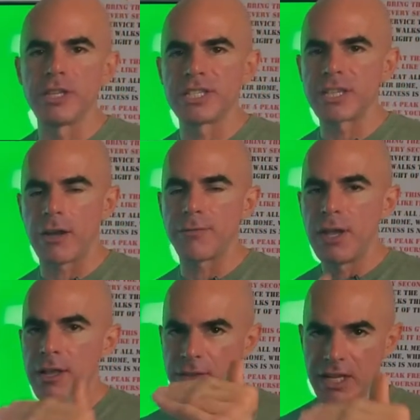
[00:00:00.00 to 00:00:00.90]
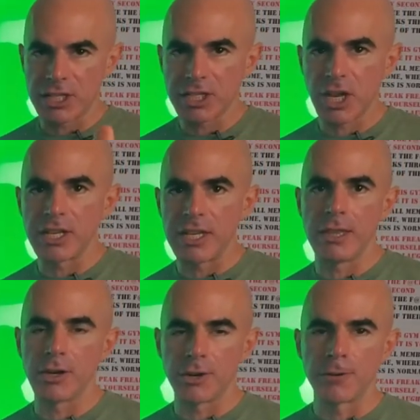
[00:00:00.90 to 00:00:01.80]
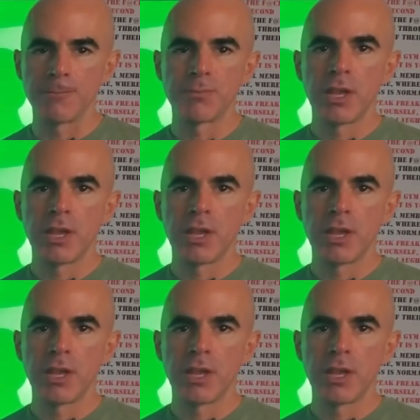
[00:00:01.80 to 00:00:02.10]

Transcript: this stuff they could study and learn.